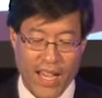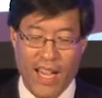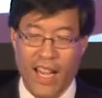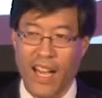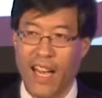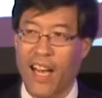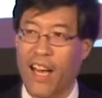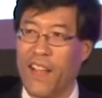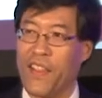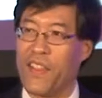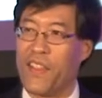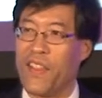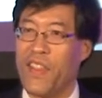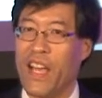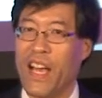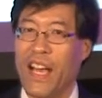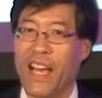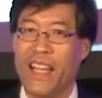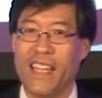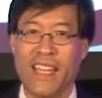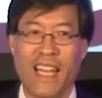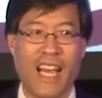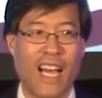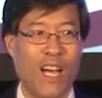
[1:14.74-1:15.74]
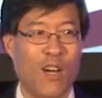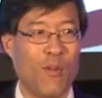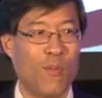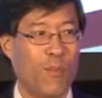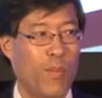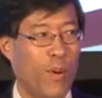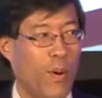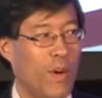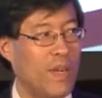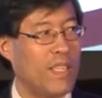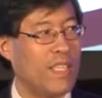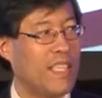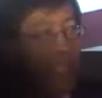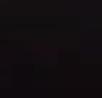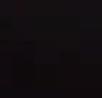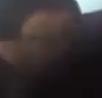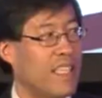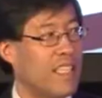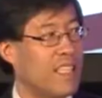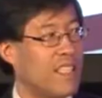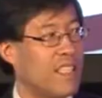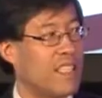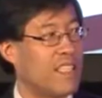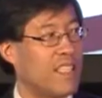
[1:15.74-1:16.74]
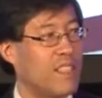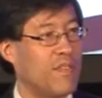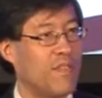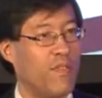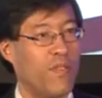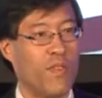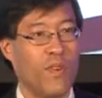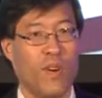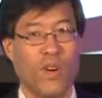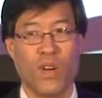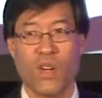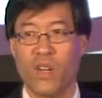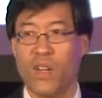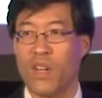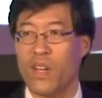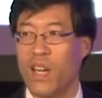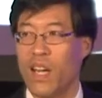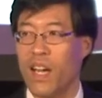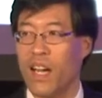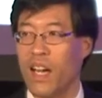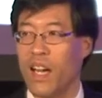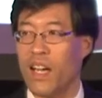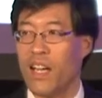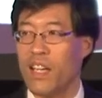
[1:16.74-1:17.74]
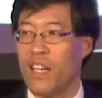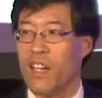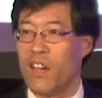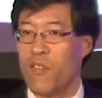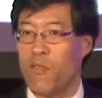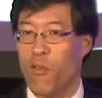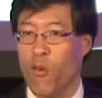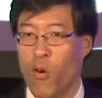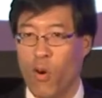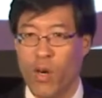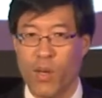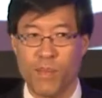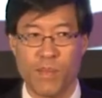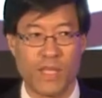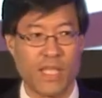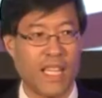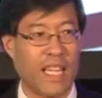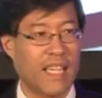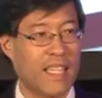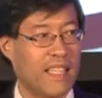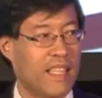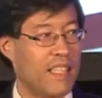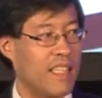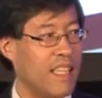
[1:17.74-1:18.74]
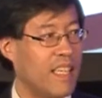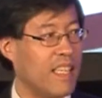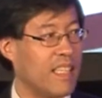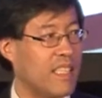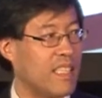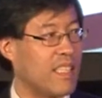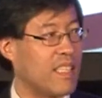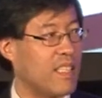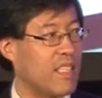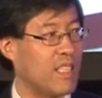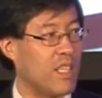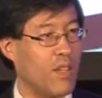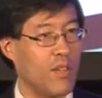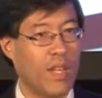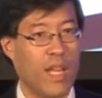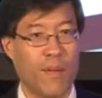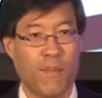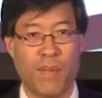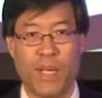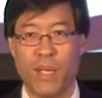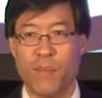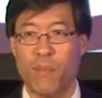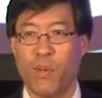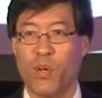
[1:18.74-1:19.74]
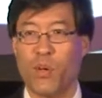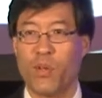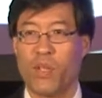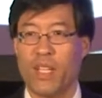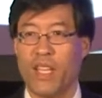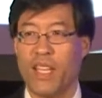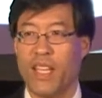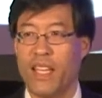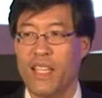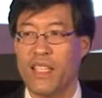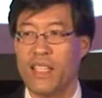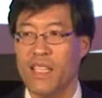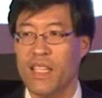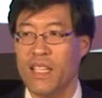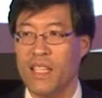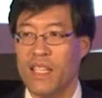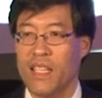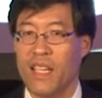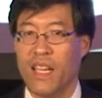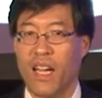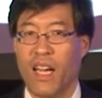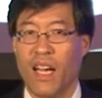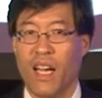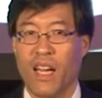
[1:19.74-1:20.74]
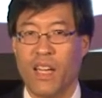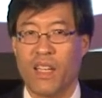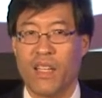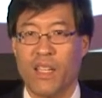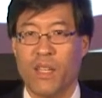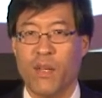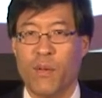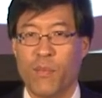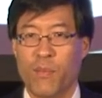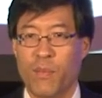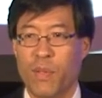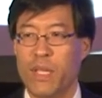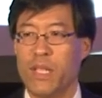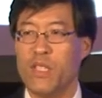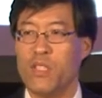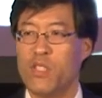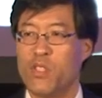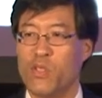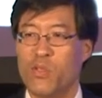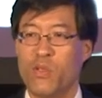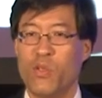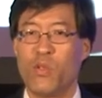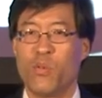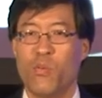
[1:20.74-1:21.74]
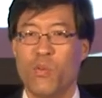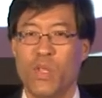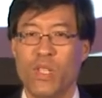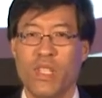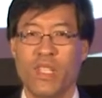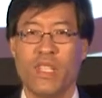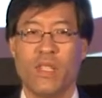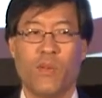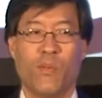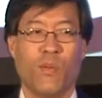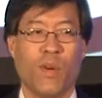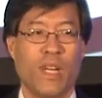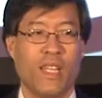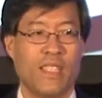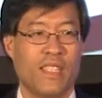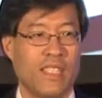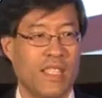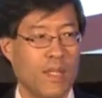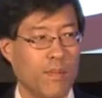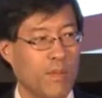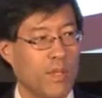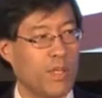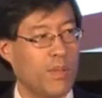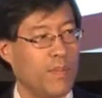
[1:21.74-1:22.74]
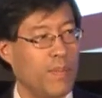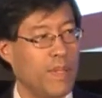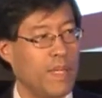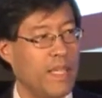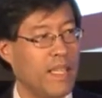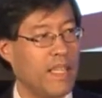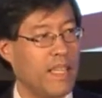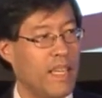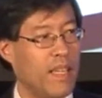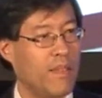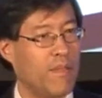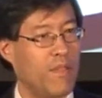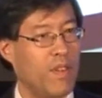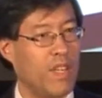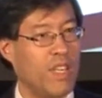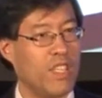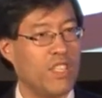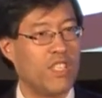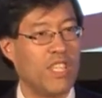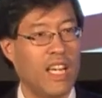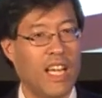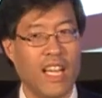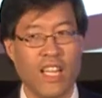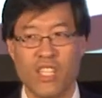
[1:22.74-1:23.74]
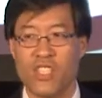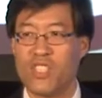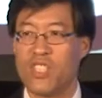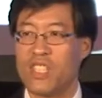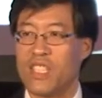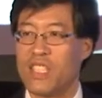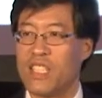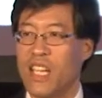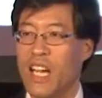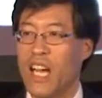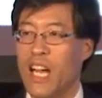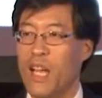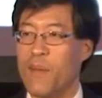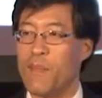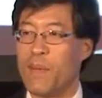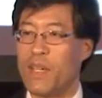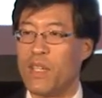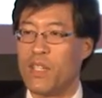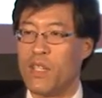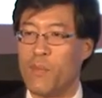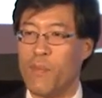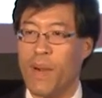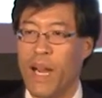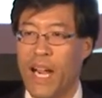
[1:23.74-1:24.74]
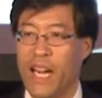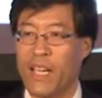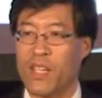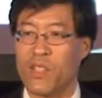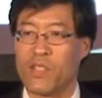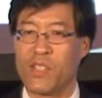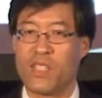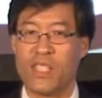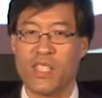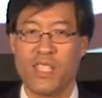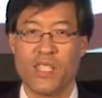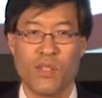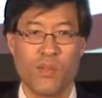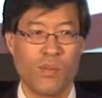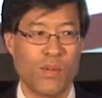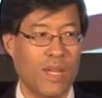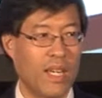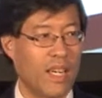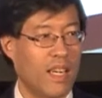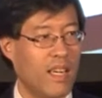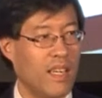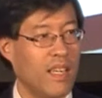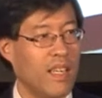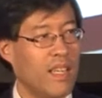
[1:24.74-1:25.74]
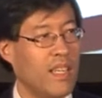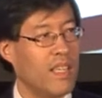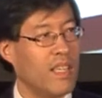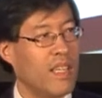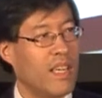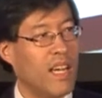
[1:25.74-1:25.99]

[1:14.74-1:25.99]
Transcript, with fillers: That how important it is for forums like this so that people can pierce through really what seems to be a very challenging time in our democracy, where